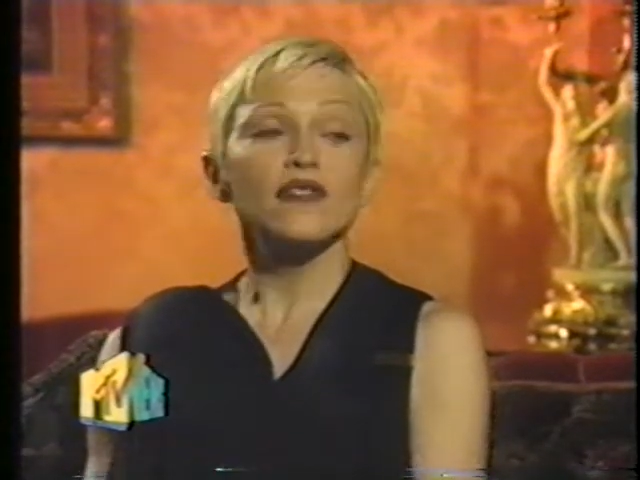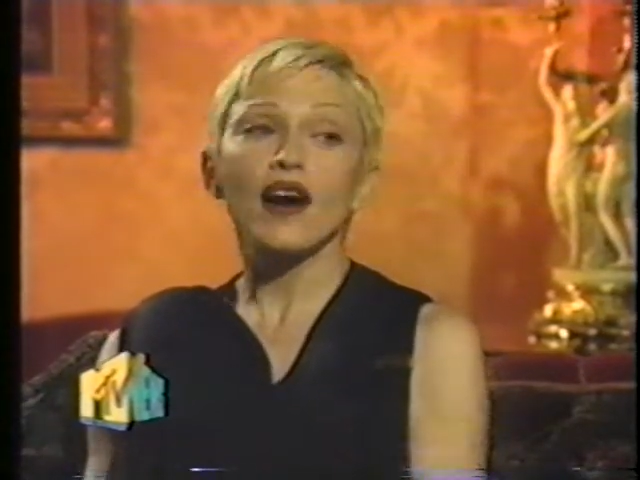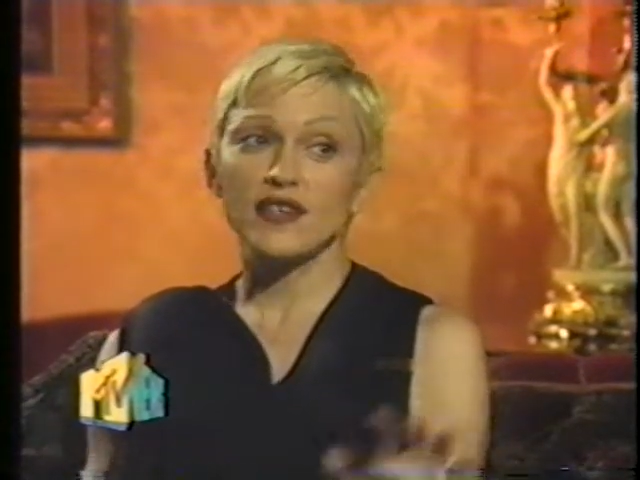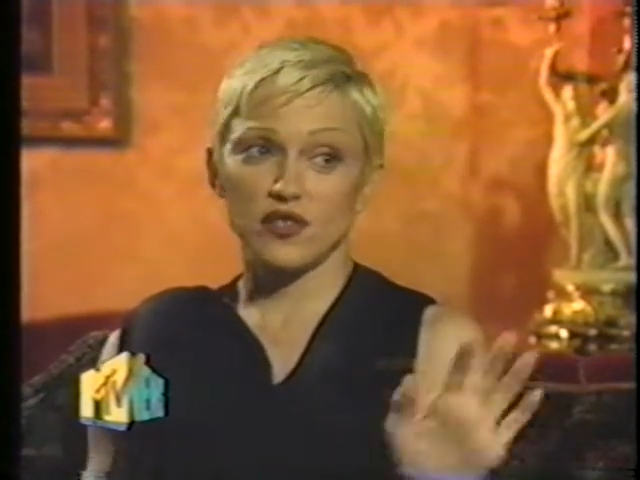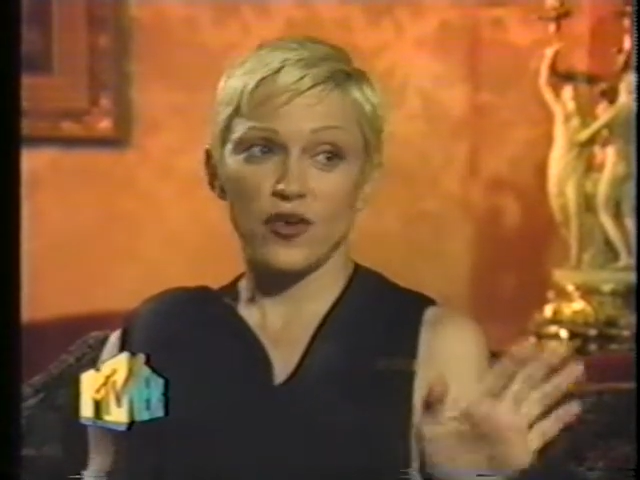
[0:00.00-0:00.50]

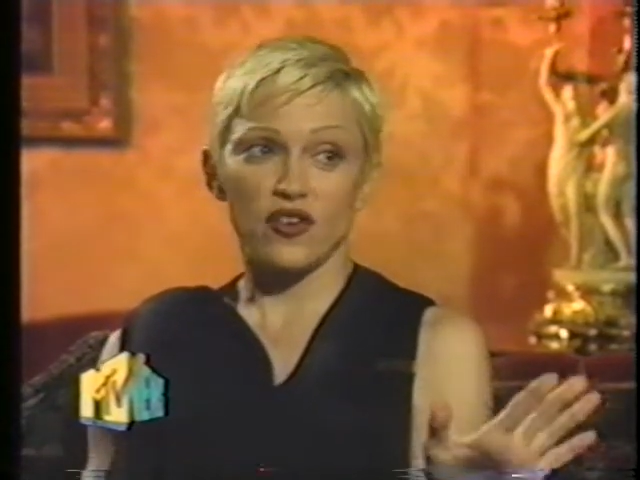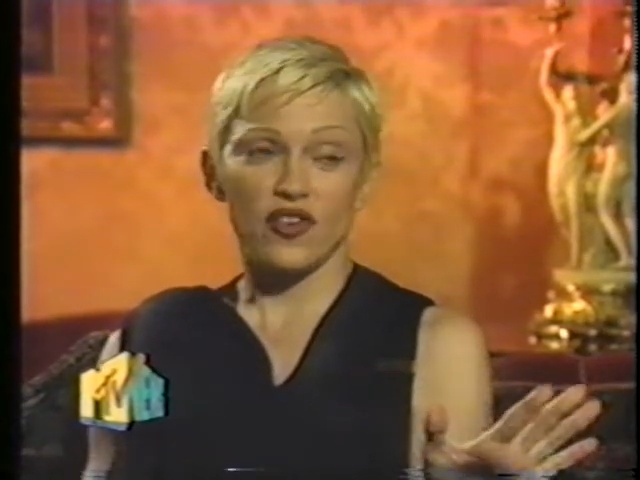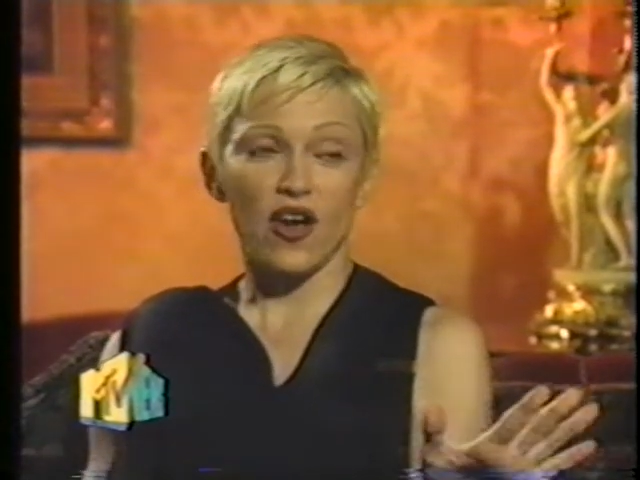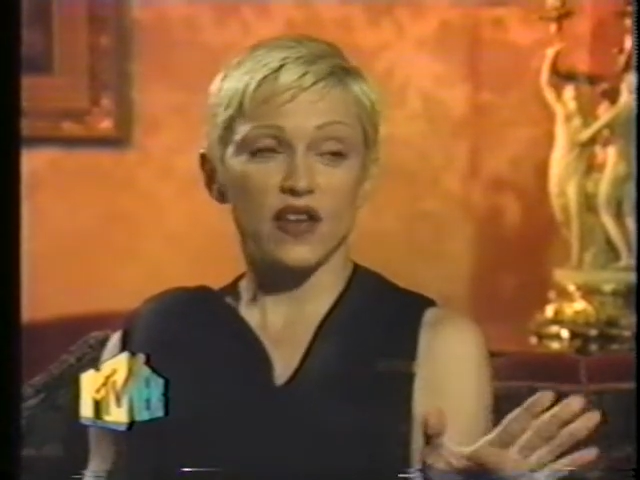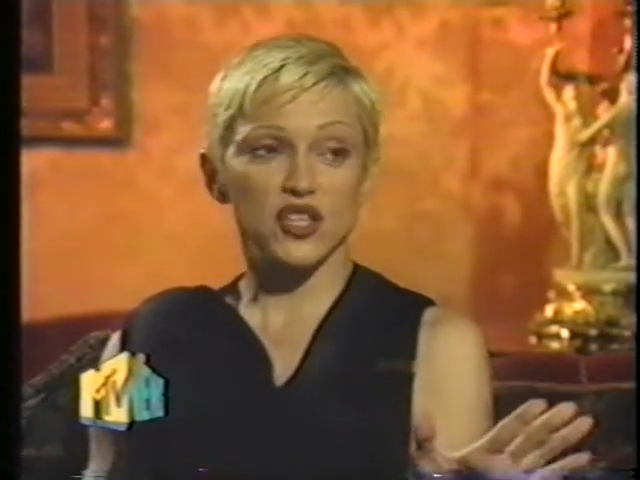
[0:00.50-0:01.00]
I swear to
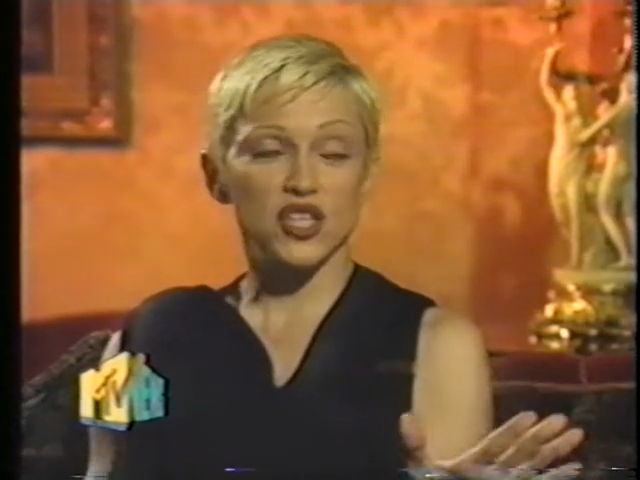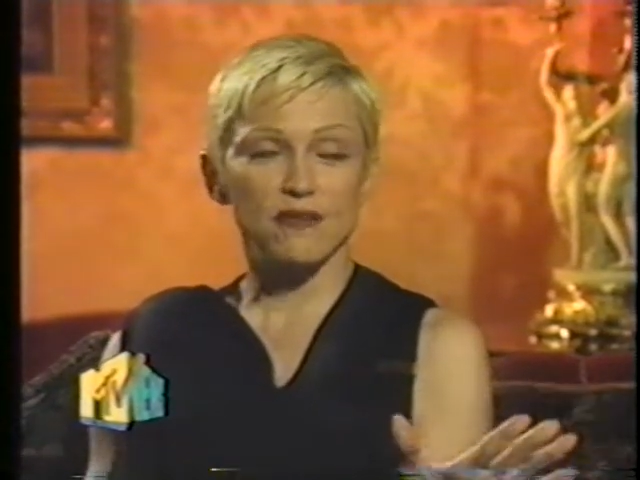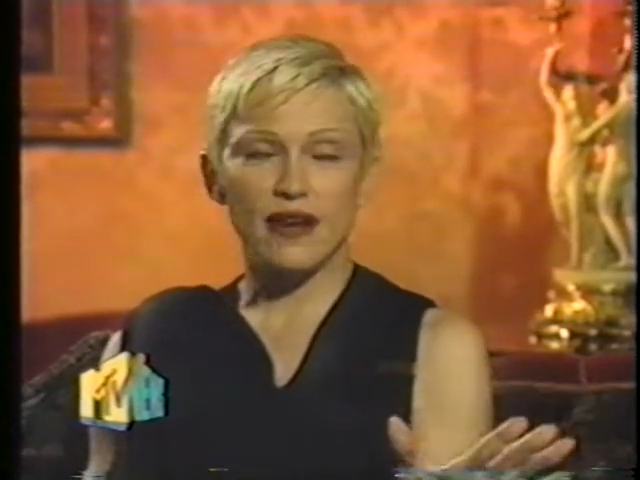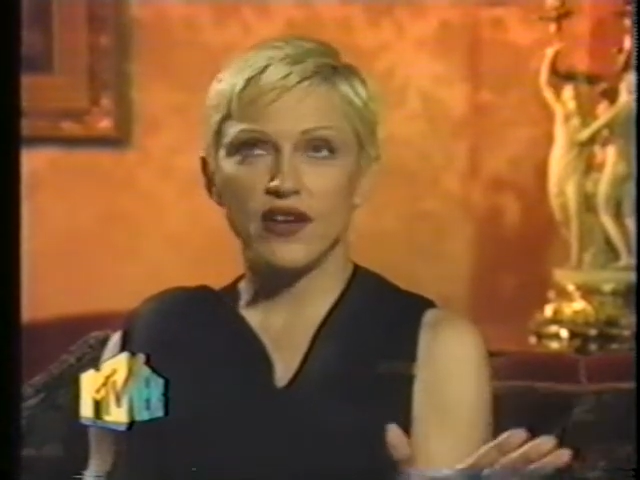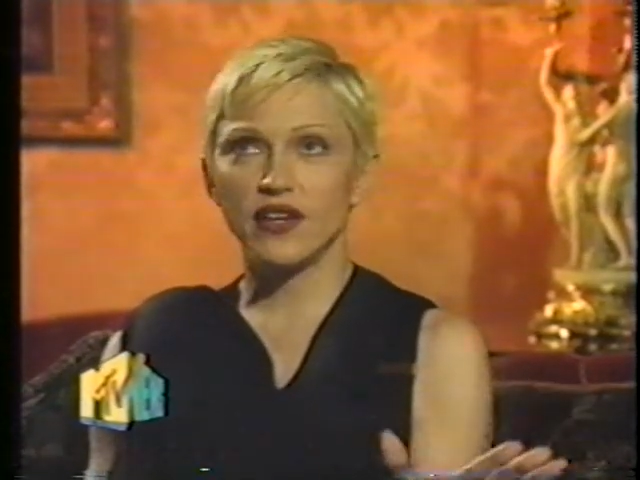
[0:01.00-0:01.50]
God, she
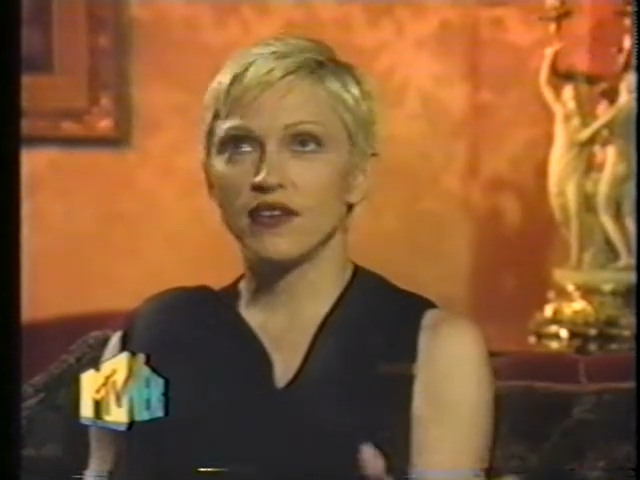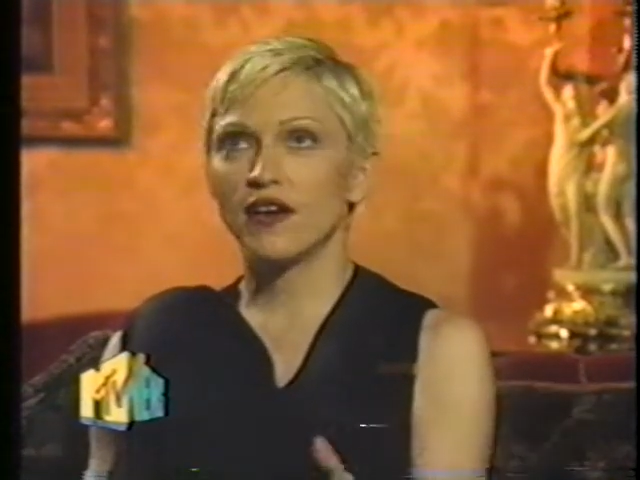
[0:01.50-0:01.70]
married